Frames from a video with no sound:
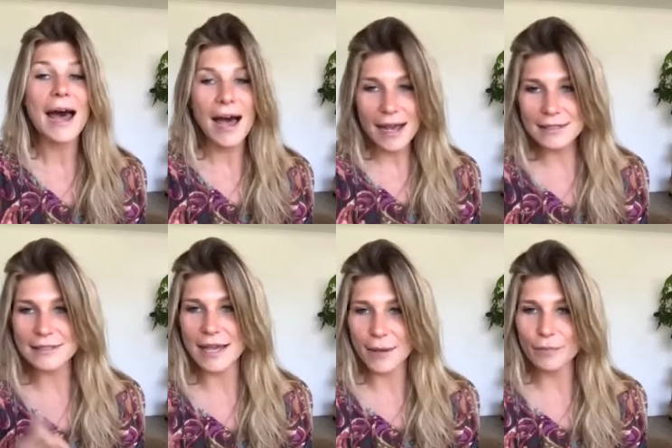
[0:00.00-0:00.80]
Ask
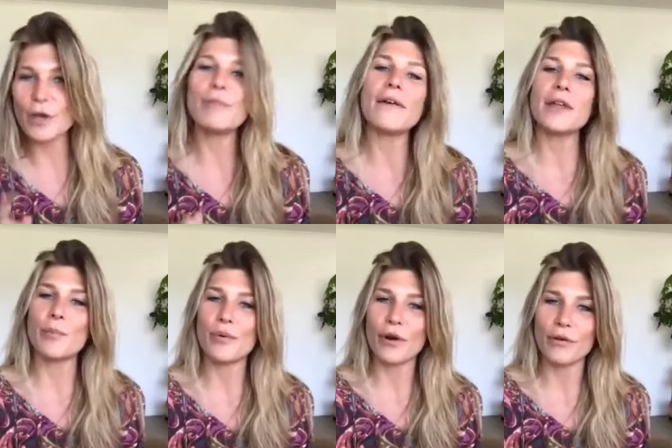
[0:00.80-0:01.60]
them about
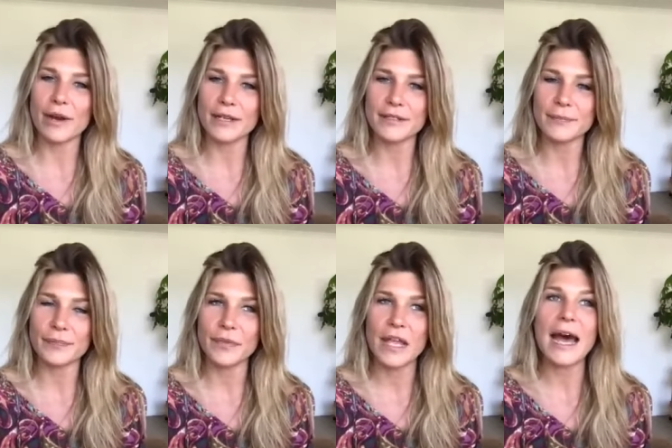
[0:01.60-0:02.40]
their progress.
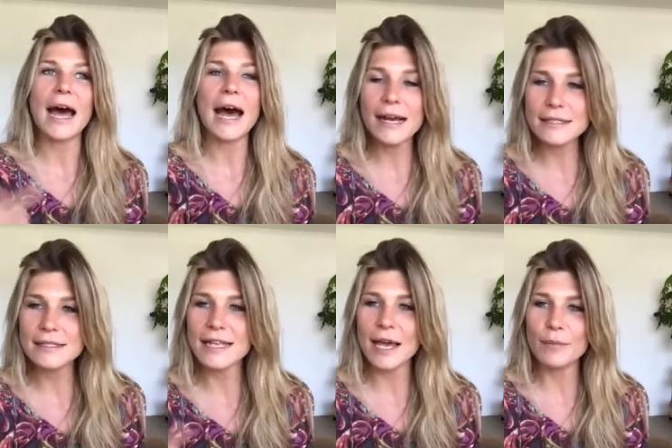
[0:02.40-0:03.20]

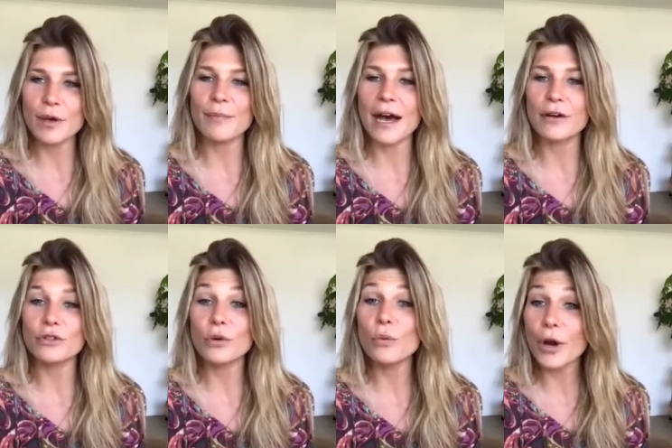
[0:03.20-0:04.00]
Ask them
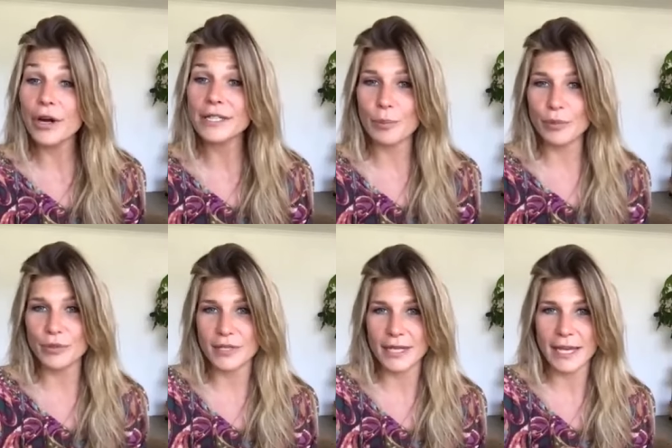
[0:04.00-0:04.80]
about the work they're
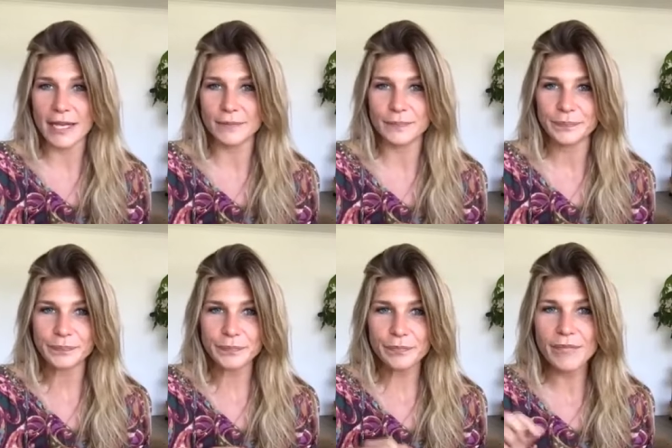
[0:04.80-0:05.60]
putting in
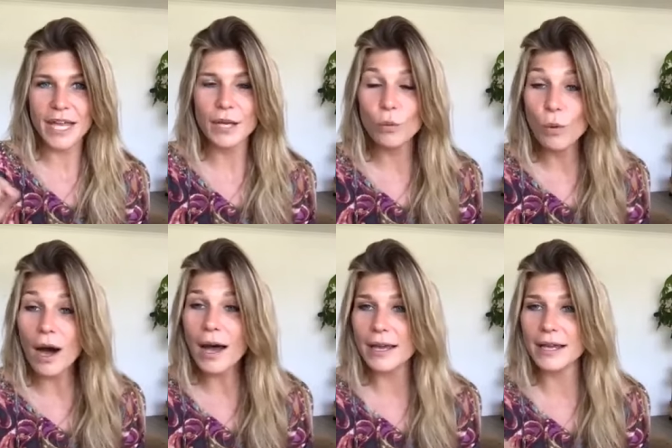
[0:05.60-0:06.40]
and
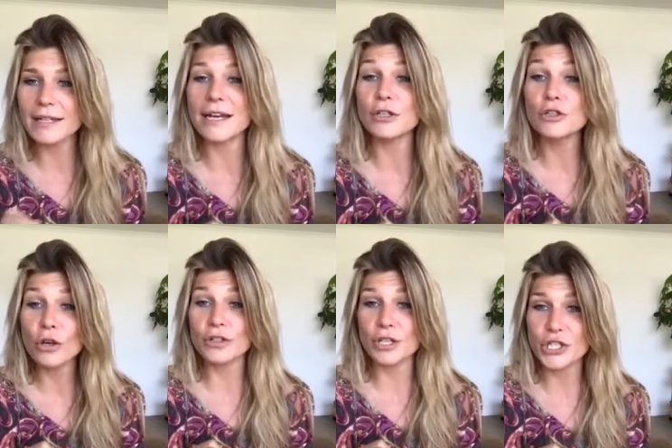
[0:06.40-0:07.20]
why they're
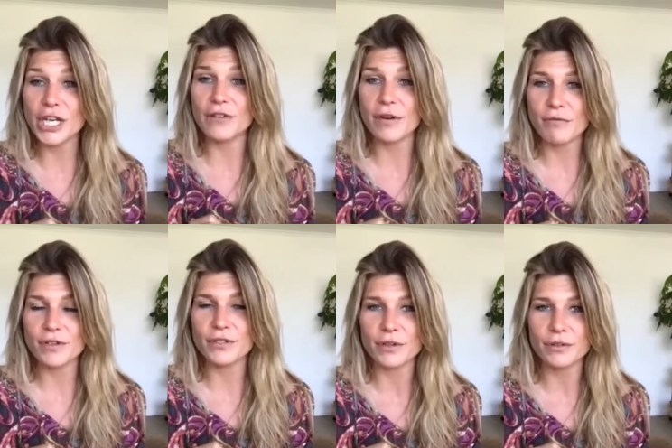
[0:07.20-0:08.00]
not achieving
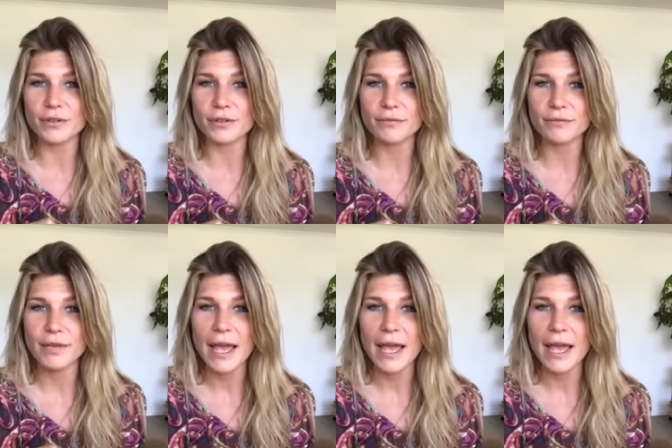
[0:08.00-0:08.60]
results.